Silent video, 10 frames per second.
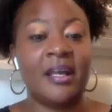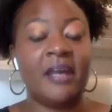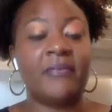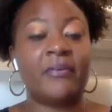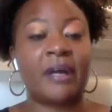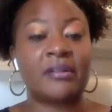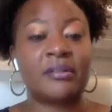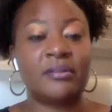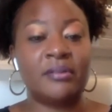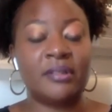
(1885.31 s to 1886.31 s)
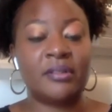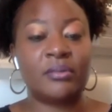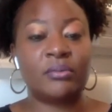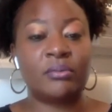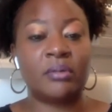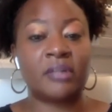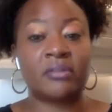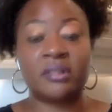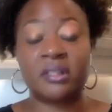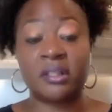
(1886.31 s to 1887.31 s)
And for our students who are
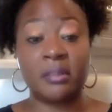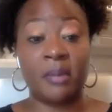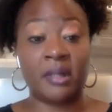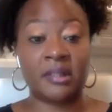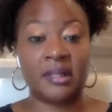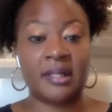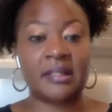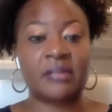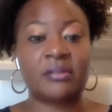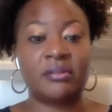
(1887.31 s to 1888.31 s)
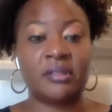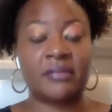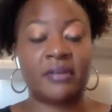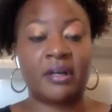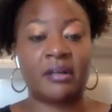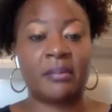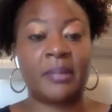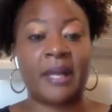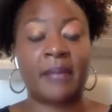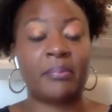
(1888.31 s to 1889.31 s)
traditionally marginalized, our students of color, Black,